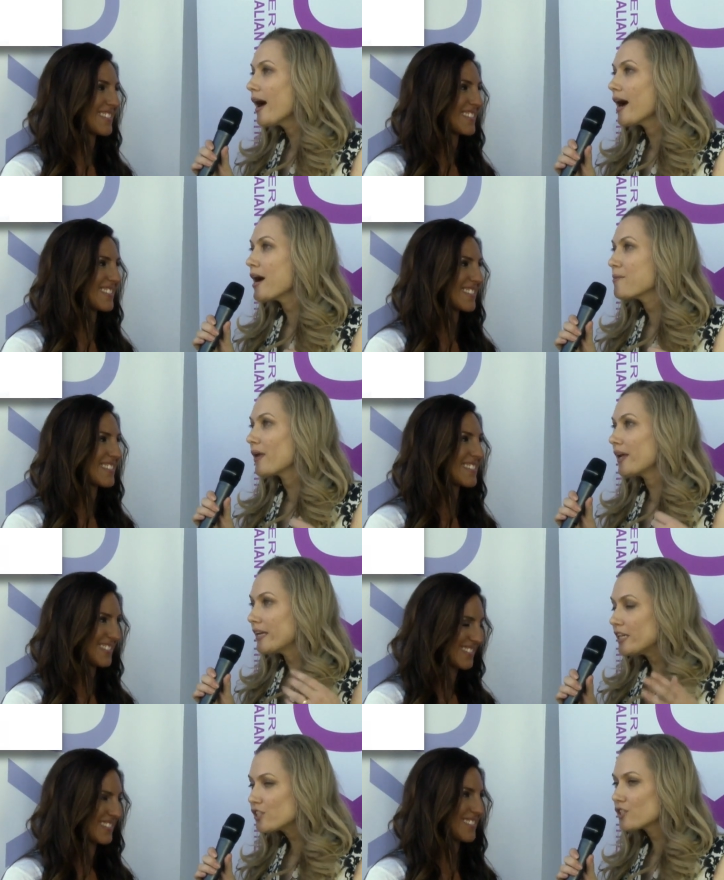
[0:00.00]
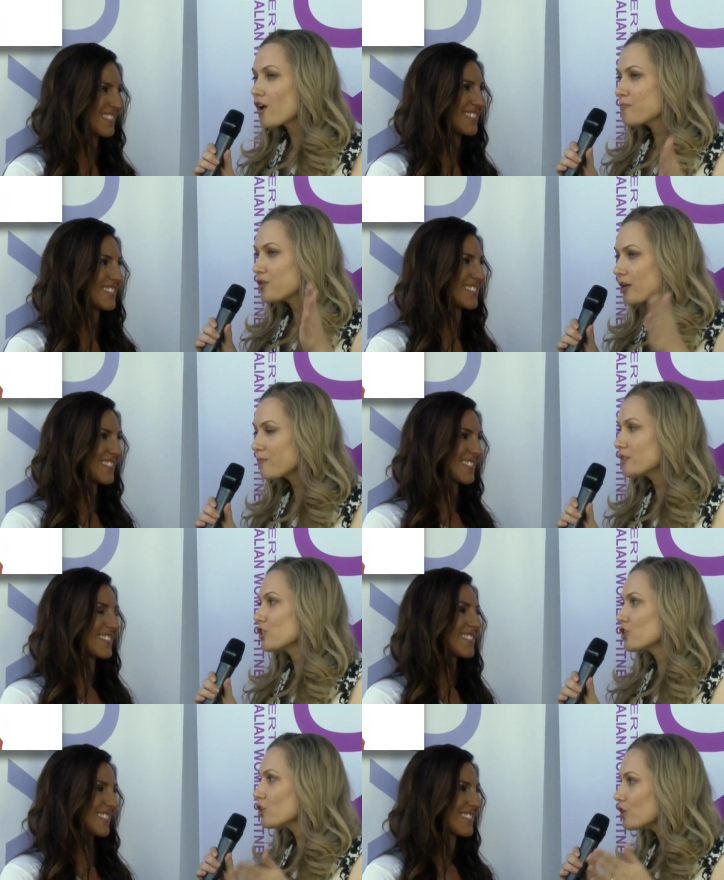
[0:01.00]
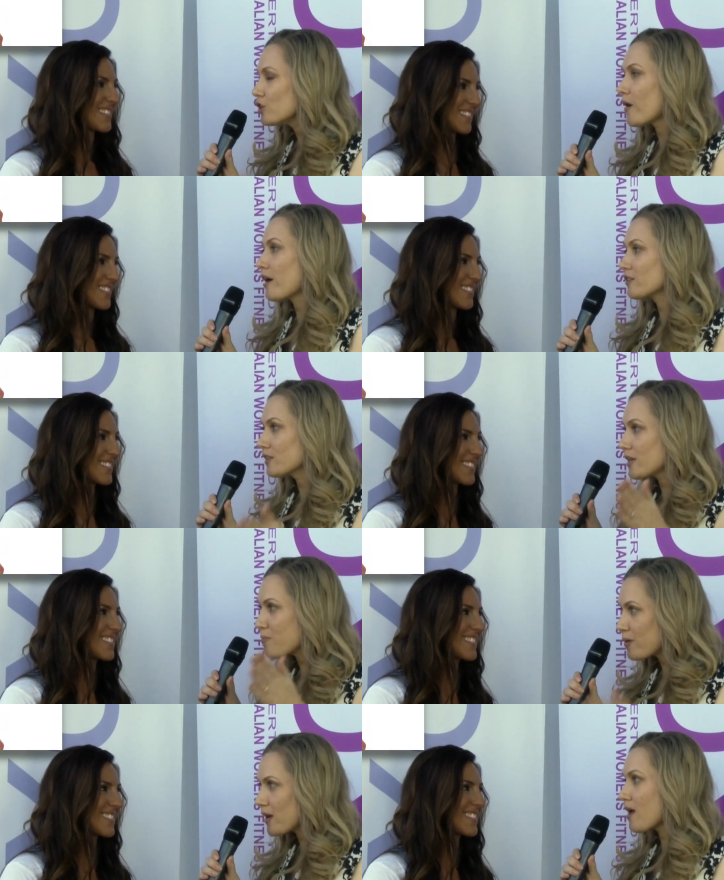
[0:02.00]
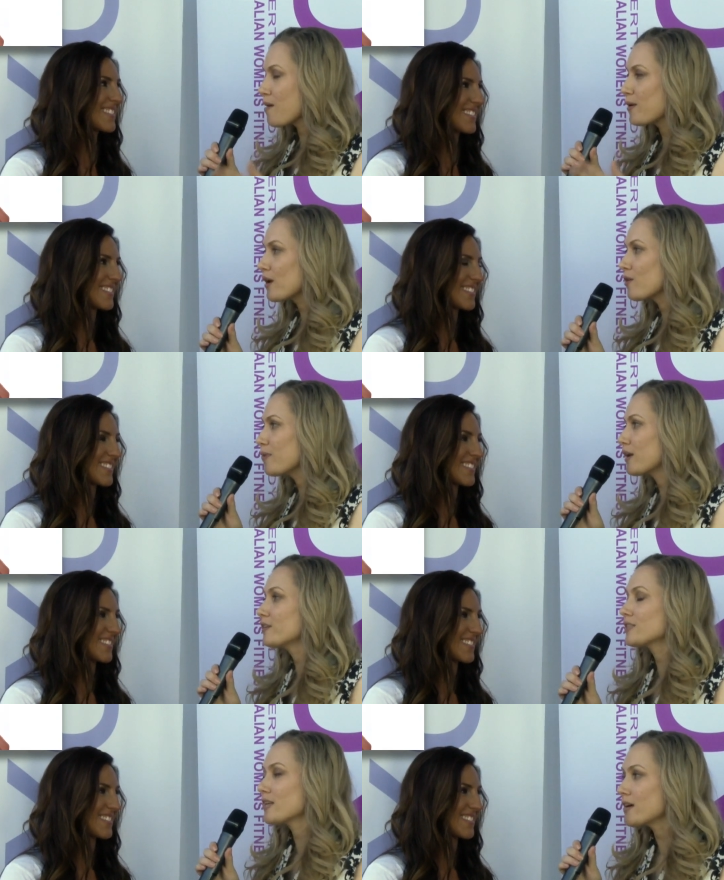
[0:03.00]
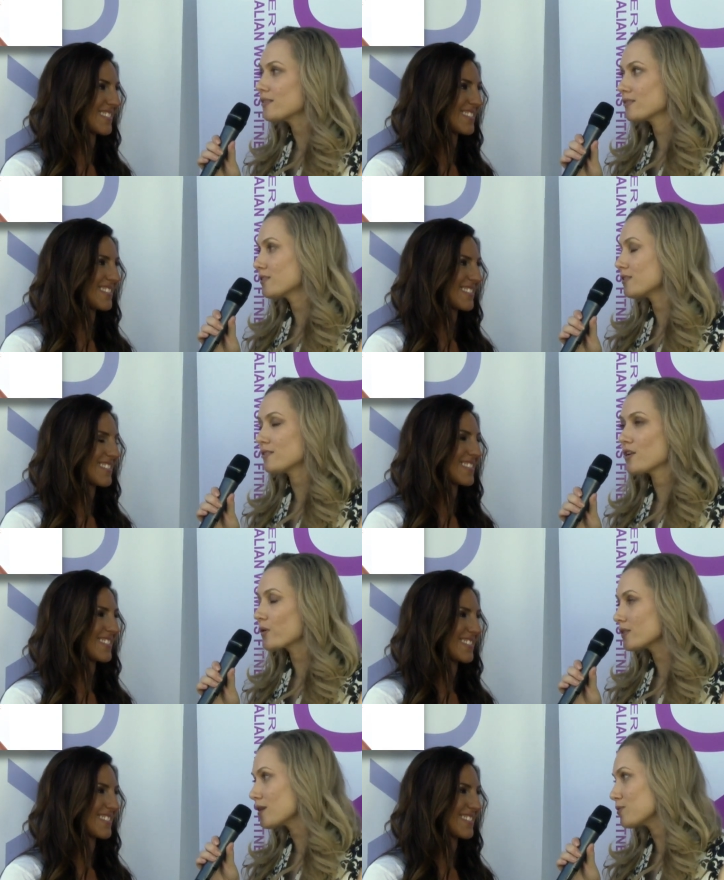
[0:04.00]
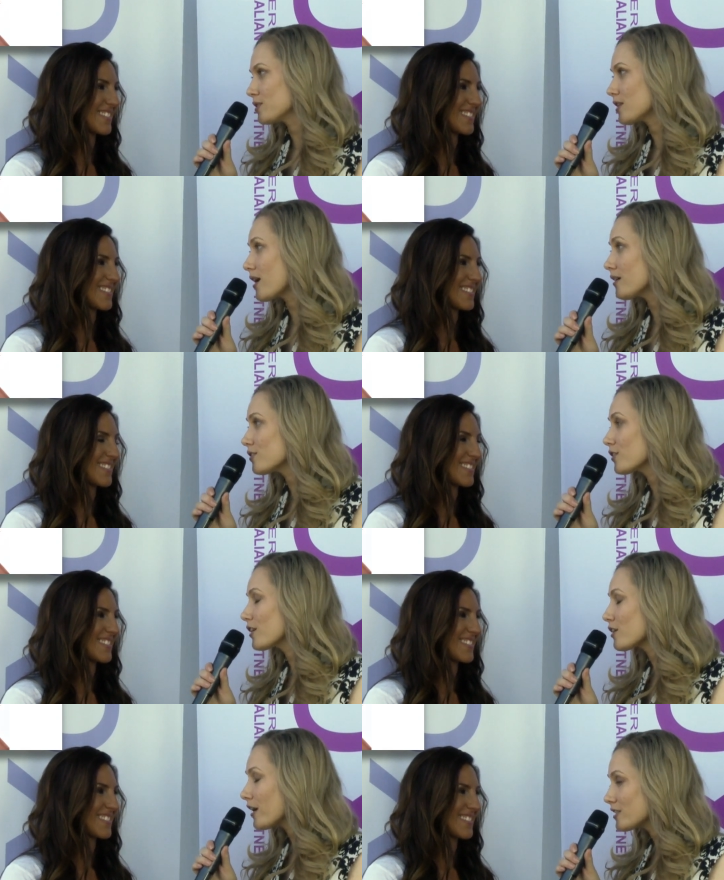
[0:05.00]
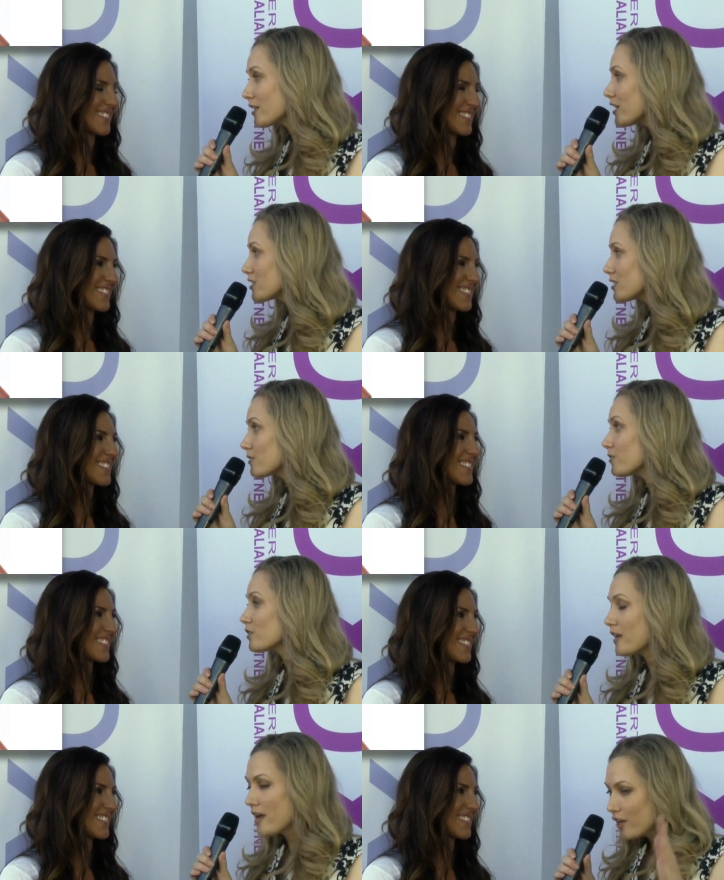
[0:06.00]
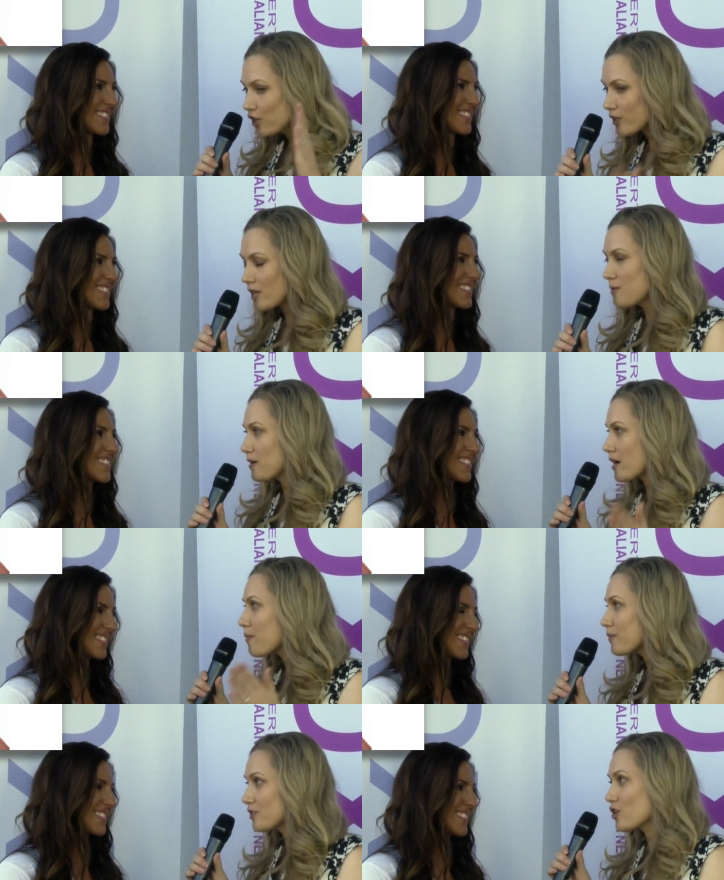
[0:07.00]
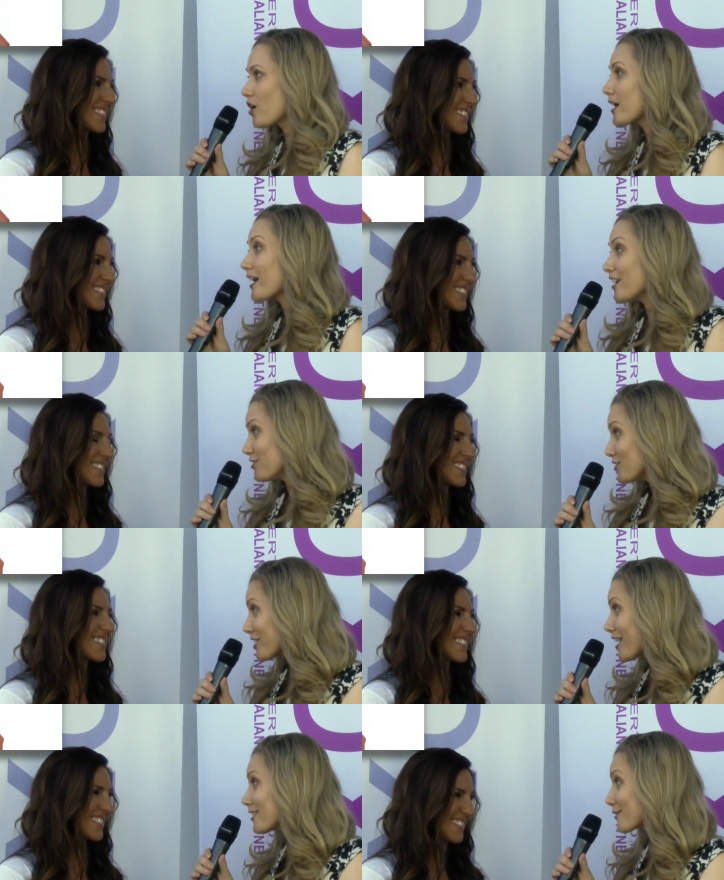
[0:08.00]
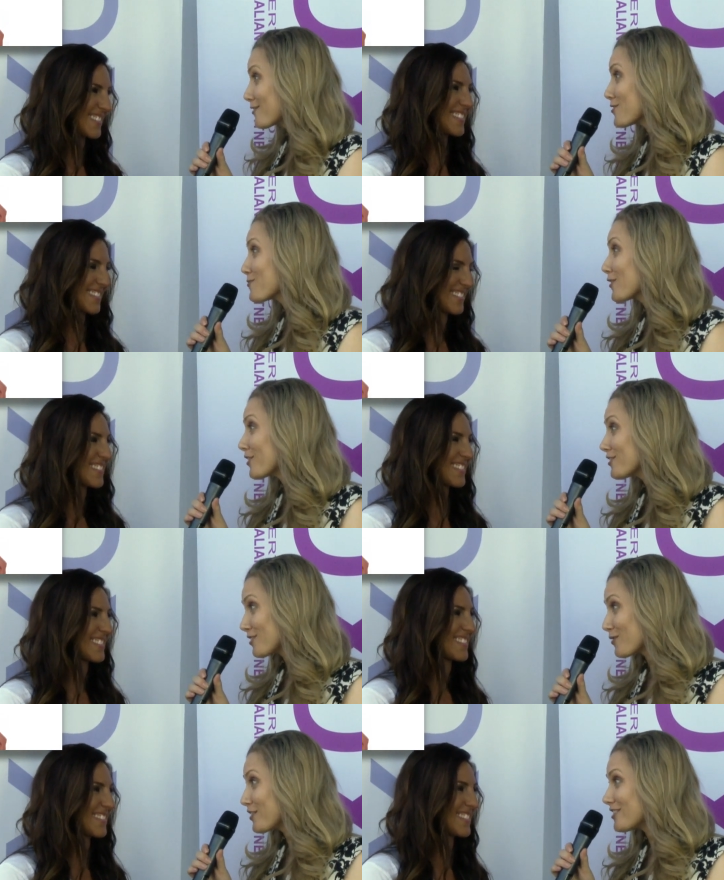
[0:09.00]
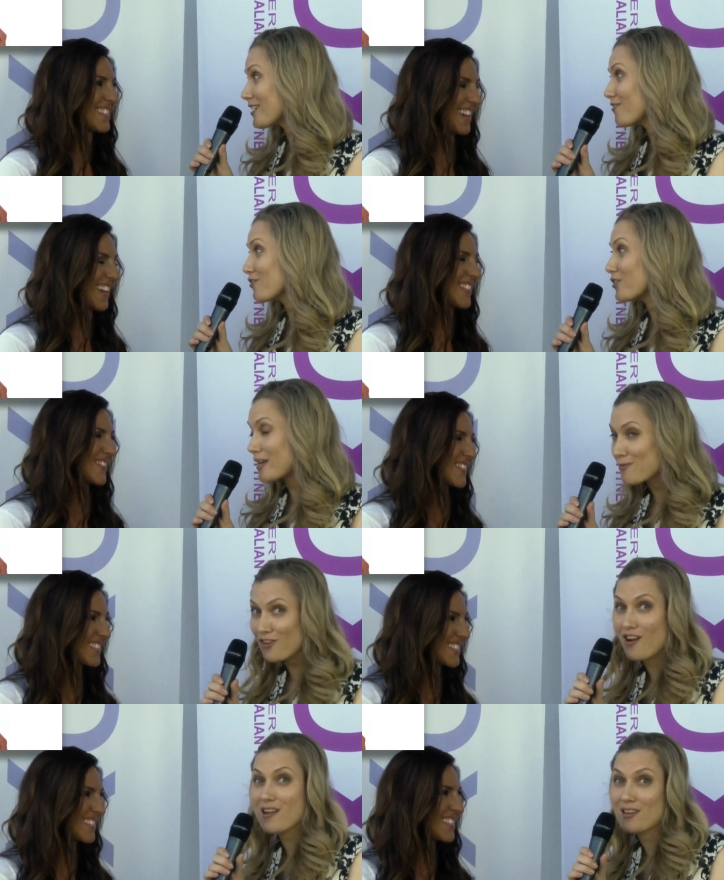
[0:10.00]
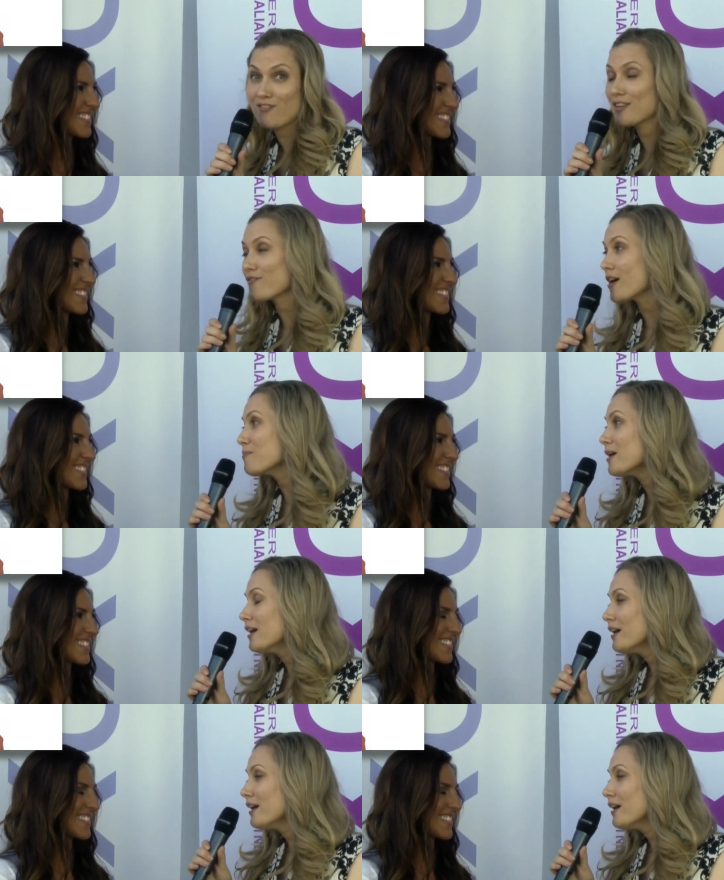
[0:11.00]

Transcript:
Speaker 1: Um, and each time you come and shoot, you actually get better and better and better. And today's just no exception to that. So congratulations for, you know, keeping up and trying. As you say, it's one of your mottos. It's what you stand for. Keep trying, never give up.